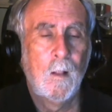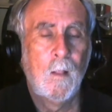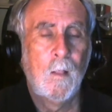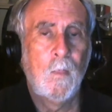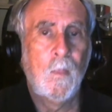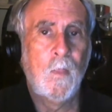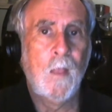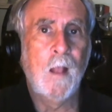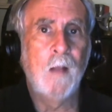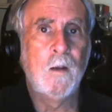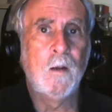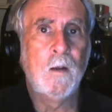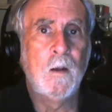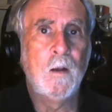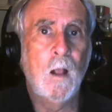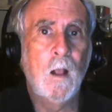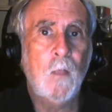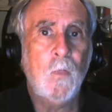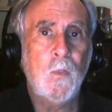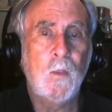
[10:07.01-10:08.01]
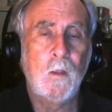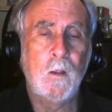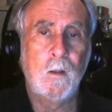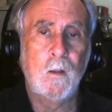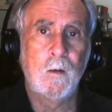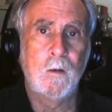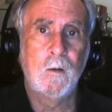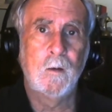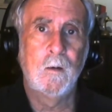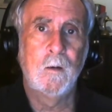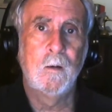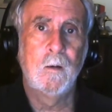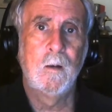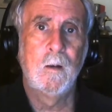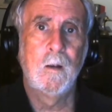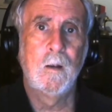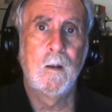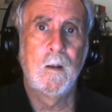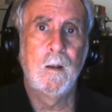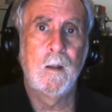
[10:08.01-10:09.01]
that nothing
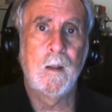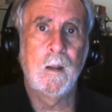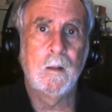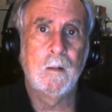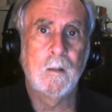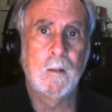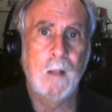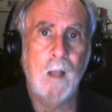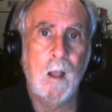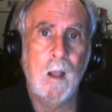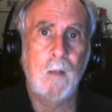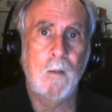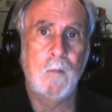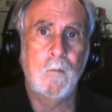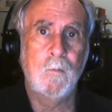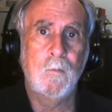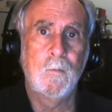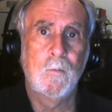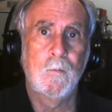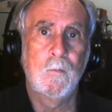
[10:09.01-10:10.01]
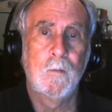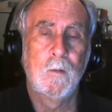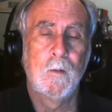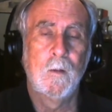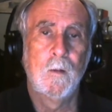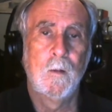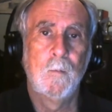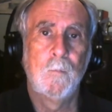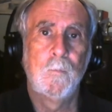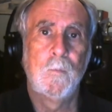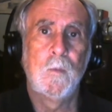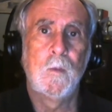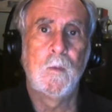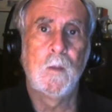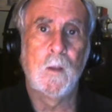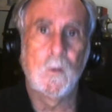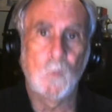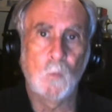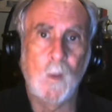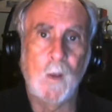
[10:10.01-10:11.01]
in life
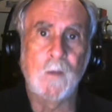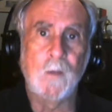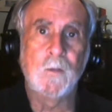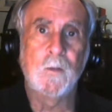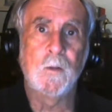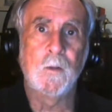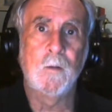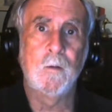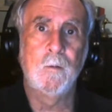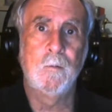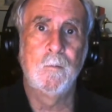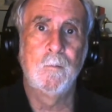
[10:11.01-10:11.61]
is wasted